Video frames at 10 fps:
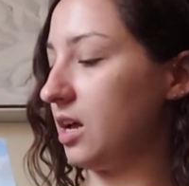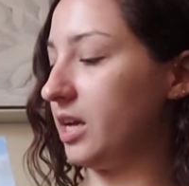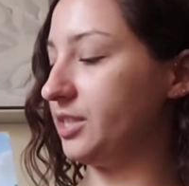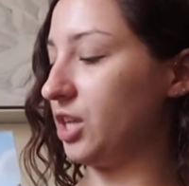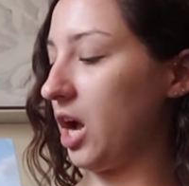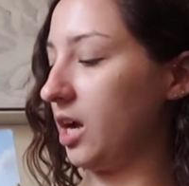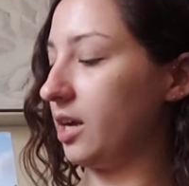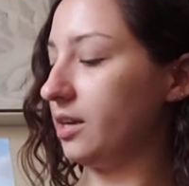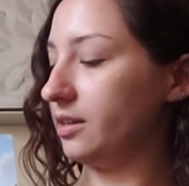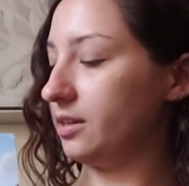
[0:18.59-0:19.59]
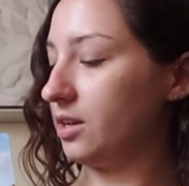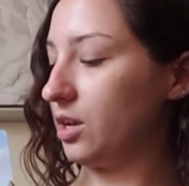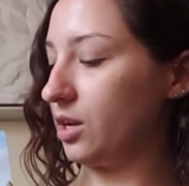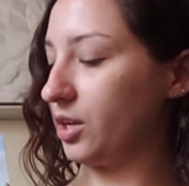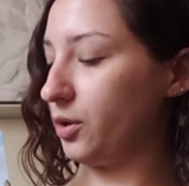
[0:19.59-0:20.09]
a dog,
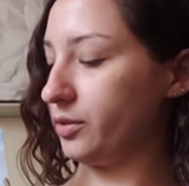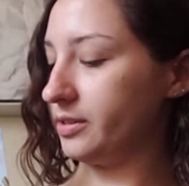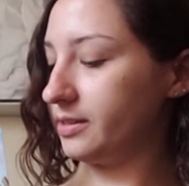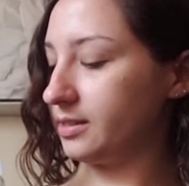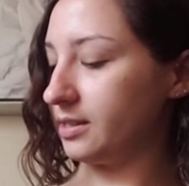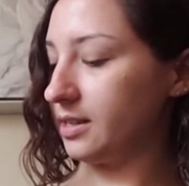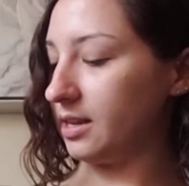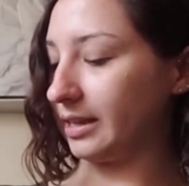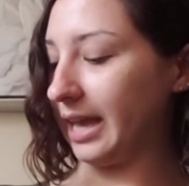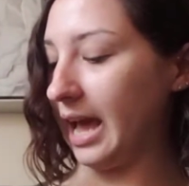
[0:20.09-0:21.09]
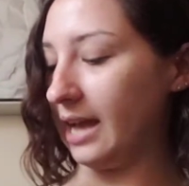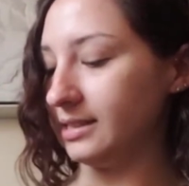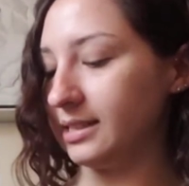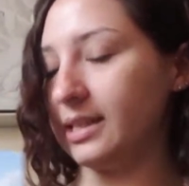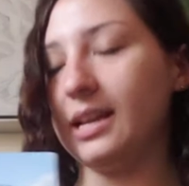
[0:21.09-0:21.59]
a goose, a
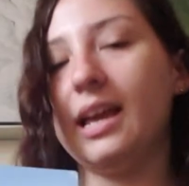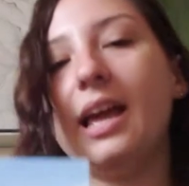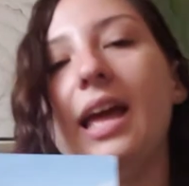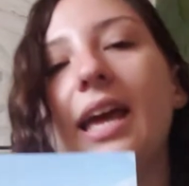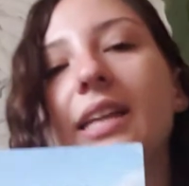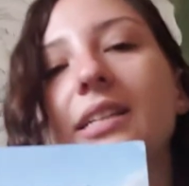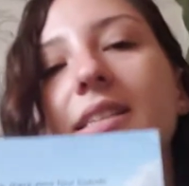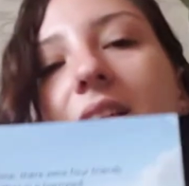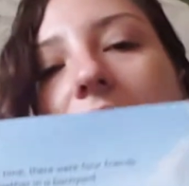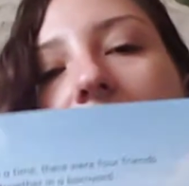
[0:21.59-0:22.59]
cat, and a little